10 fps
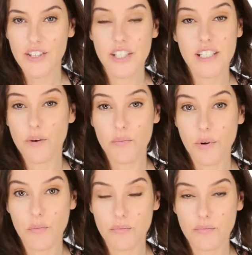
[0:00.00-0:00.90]
And she said, oh, I'm
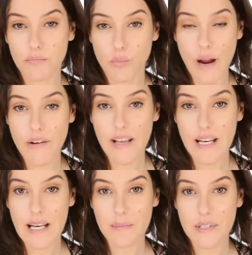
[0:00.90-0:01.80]
not wearing
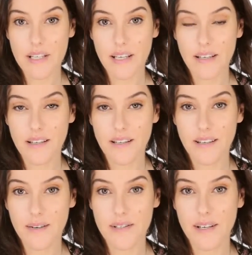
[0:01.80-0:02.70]
any lipstick.
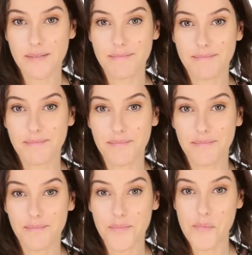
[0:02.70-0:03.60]
And I was like,
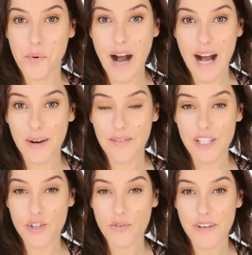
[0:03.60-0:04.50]
wow,
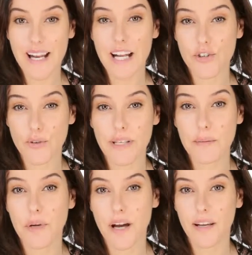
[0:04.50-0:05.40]
that's your natural
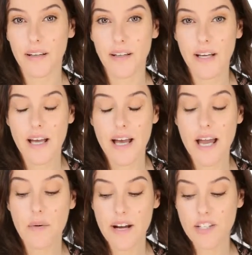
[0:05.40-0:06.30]
lip colour.
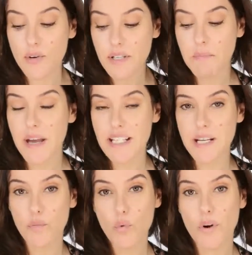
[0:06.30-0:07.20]
Anyway, I'd already
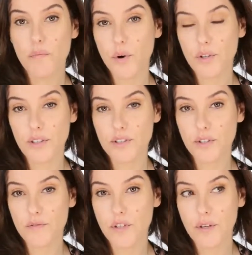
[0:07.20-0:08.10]
made up one model,
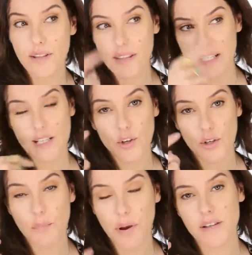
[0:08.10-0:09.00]
sort of doing this
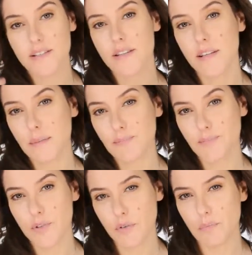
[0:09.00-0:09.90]
look plus the
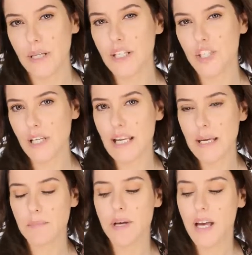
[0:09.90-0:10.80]
sort of peachy
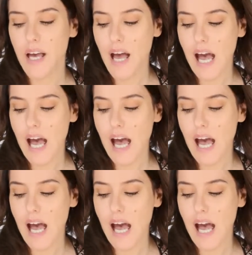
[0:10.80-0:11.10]
lip.